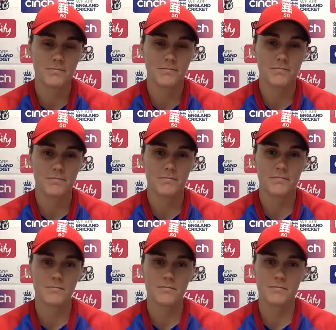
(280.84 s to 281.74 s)

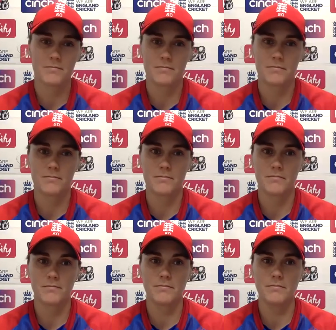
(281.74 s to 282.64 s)

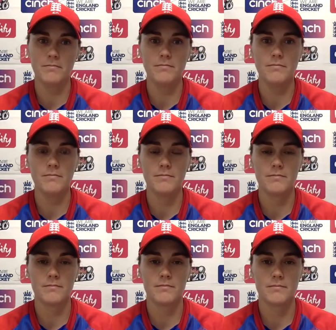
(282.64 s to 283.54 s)

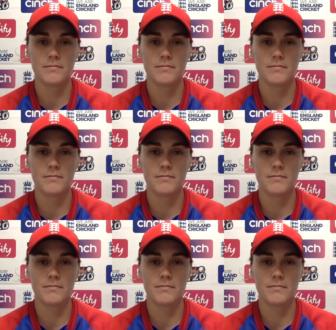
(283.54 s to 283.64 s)
Nothing is said.